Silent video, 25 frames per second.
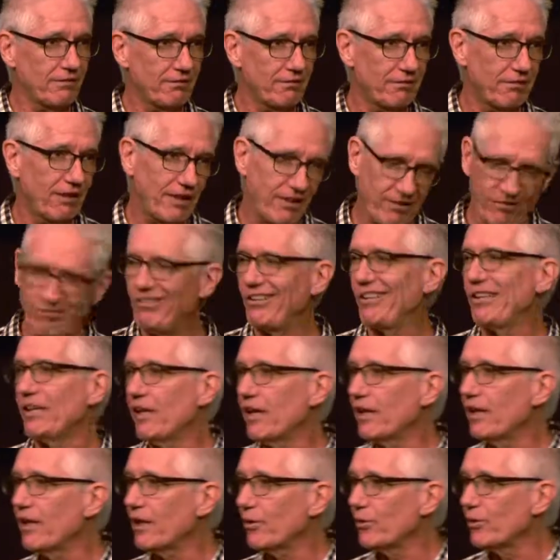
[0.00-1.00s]
I didn't really
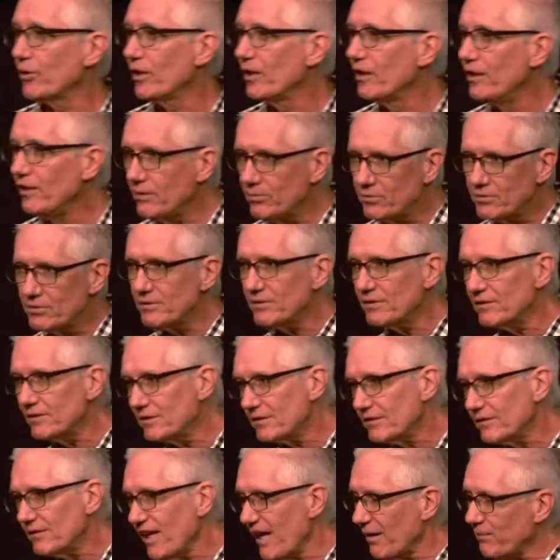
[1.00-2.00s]
connect with the hymns
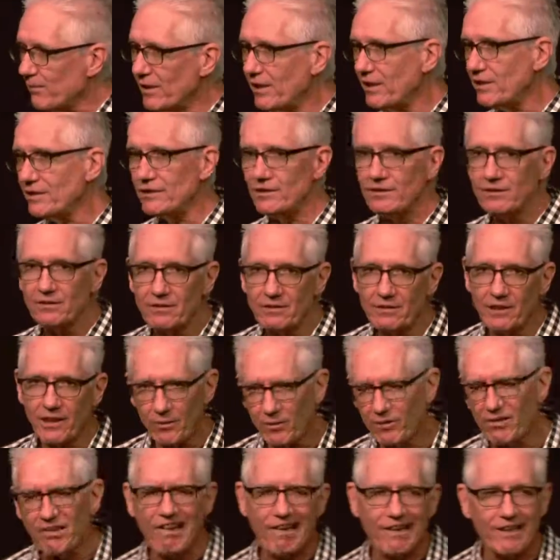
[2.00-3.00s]
that much. They
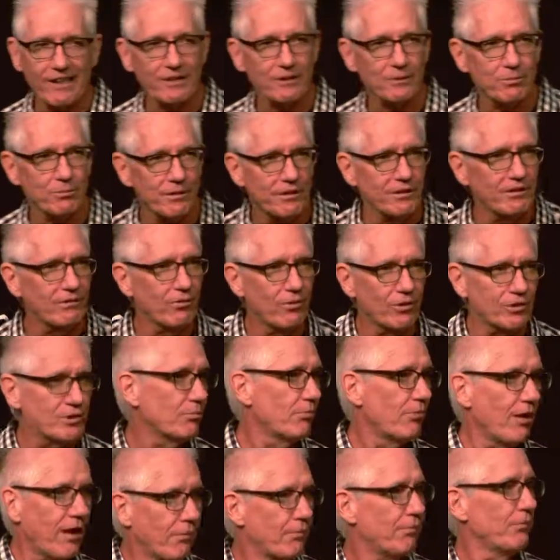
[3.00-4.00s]
were nice, but wasn't
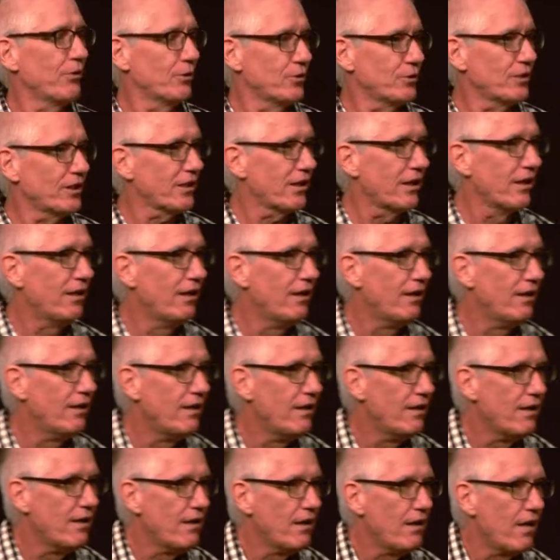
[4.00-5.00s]
my music.
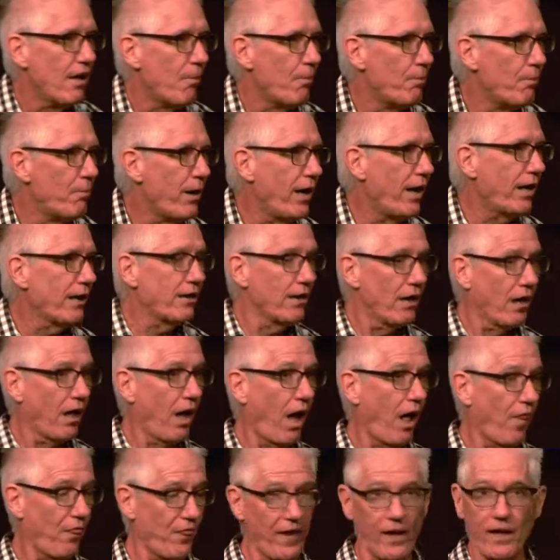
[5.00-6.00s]
But
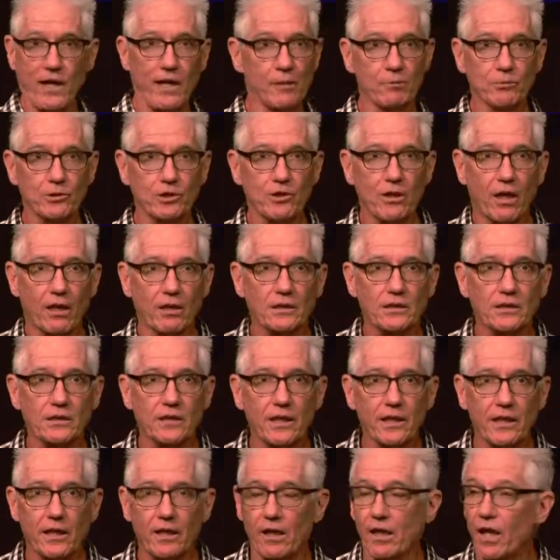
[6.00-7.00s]
the hymn starts
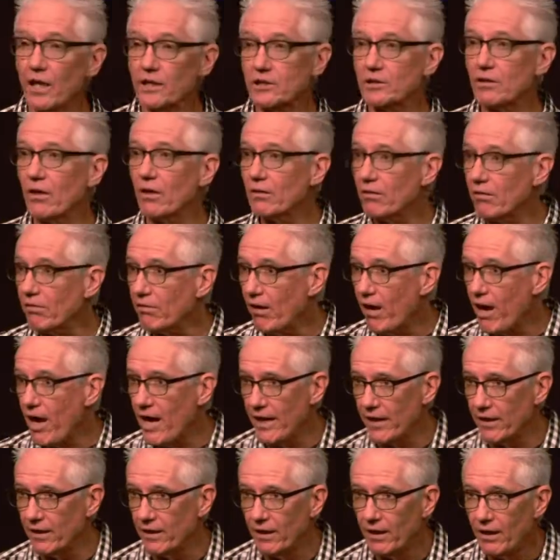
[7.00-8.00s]
singing and I start crying.
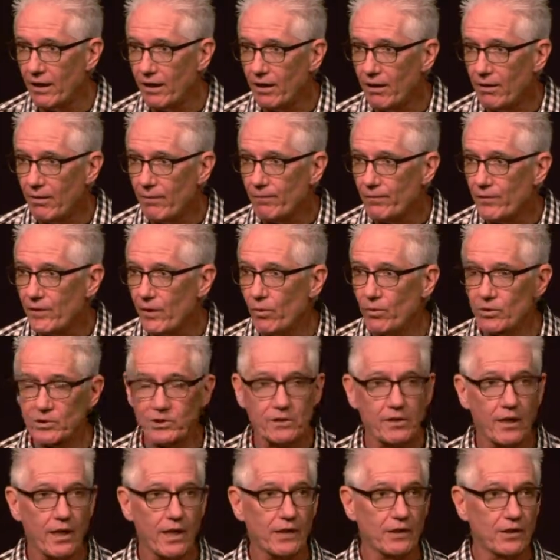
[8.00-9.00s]
It was
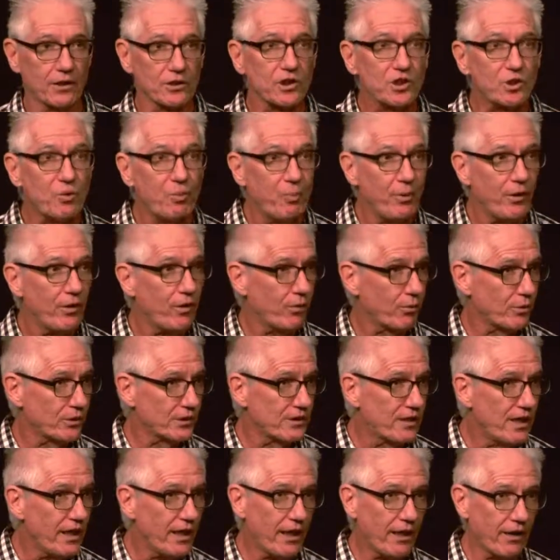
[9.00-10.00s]
like the Spirit was
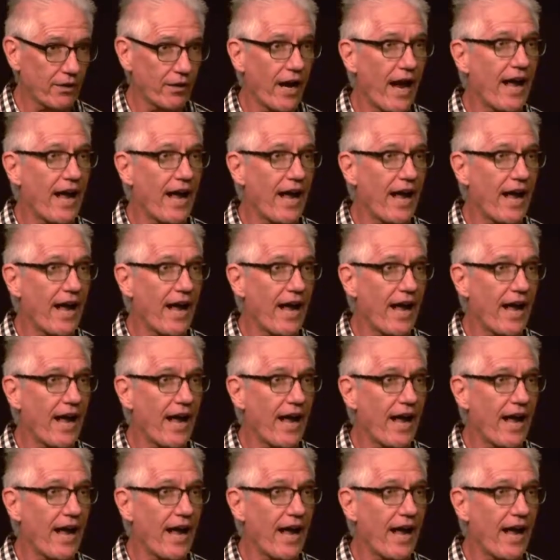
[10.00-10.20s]
there.